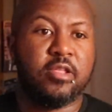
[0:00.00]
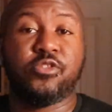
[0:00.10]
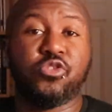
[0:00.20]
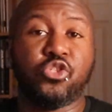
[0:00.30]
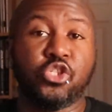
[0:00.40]

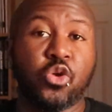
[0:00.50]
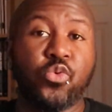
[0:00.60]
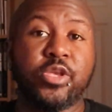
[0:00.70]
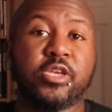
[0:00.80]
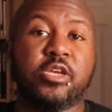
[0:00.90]
So
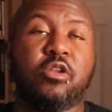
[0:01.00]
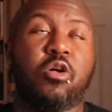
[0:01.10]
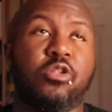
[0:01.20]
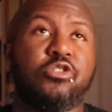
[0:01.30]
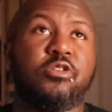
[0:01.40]
showing an
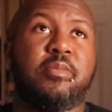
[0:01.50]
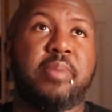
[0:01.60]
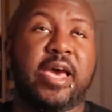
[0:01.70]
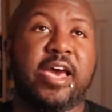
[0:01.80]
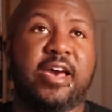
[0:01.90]
alternate
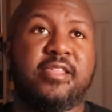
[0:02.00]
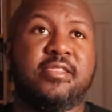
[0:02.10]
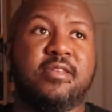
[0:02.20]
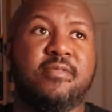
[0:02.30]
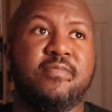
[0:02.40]
path
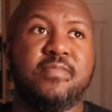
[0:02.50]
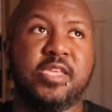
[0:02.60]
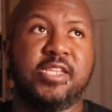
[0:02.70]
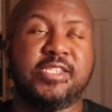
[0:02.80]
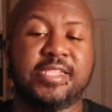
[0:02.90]

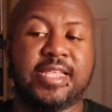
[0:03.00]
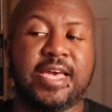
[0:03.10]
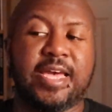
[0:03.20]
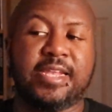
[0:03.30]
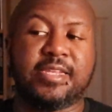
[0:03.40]
means
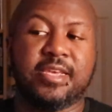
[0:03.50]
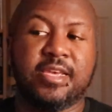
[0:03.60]
that